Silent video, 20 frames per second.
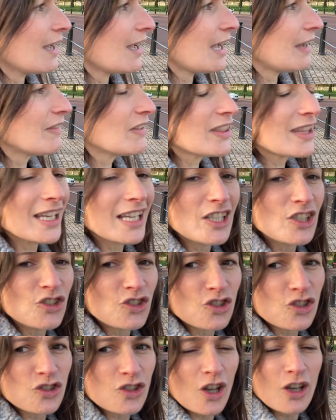everything is
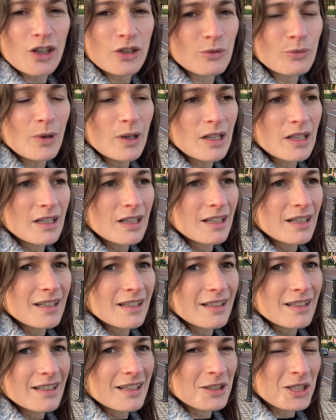just so
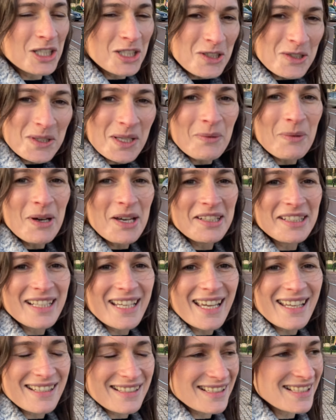I'm going to use that word
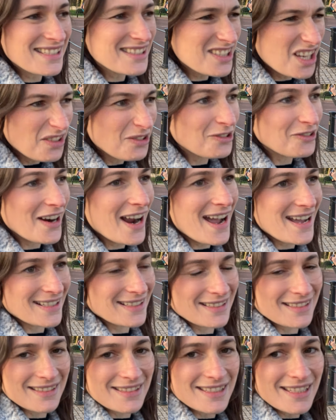again. It's so
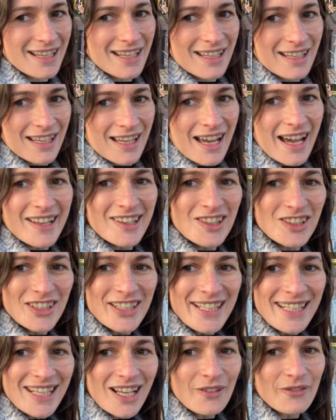grand. And I
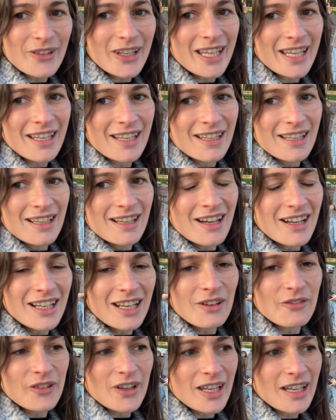love it. I
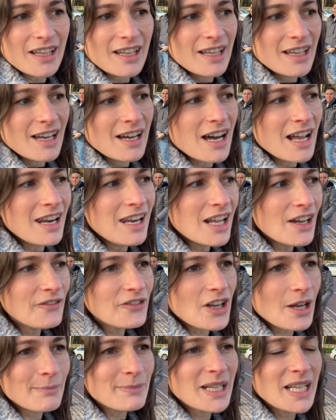love it. I love
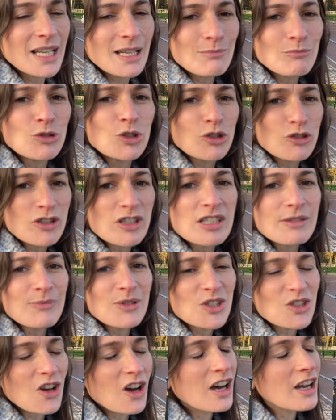coming here more at
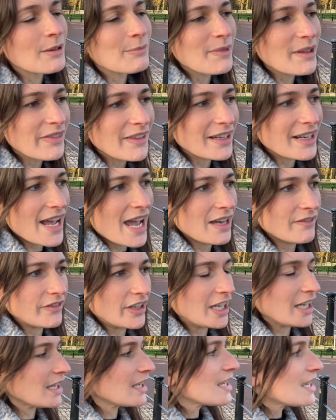Christmas time than
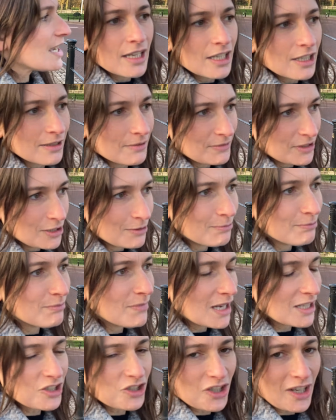ever. You
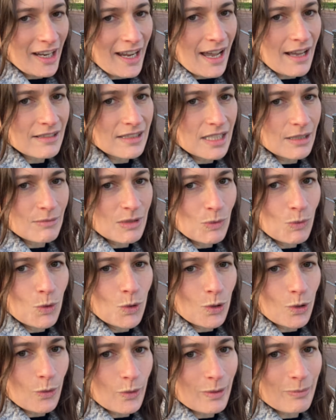must check out Tim's
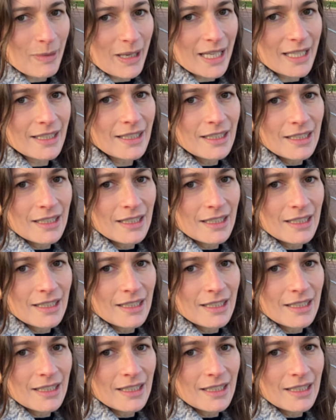walk with me.